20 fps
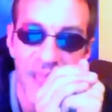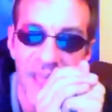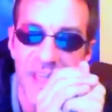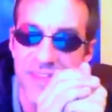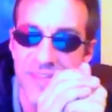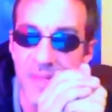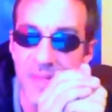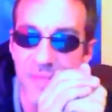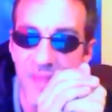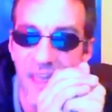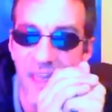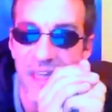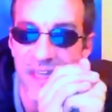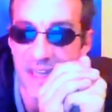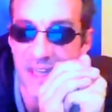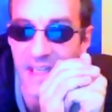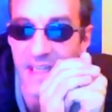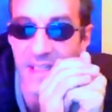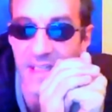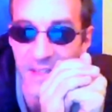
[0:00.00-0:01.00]
It's something I
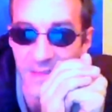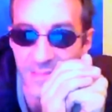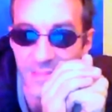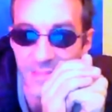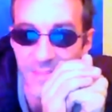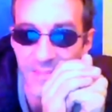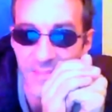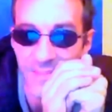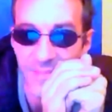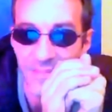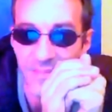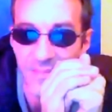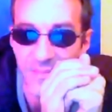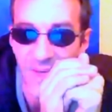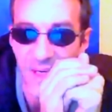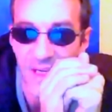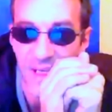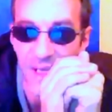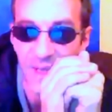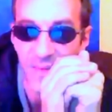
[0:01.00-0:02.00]
needed
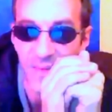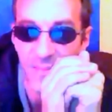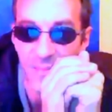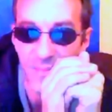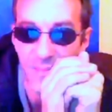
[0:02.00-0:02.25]
right now.